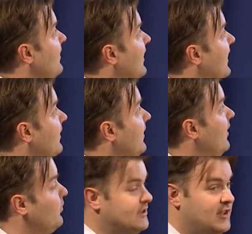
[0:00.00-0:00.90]
And
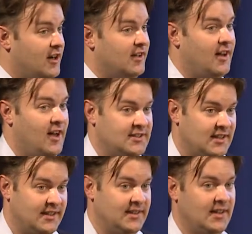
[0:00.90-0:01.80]
we started
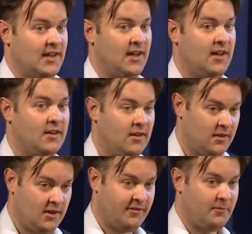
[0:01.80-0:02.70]
isolating a
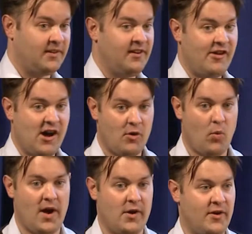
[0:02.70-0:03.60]
lot of bacteria on a
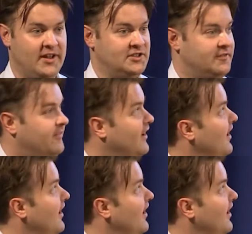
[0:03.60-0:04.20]
wide range of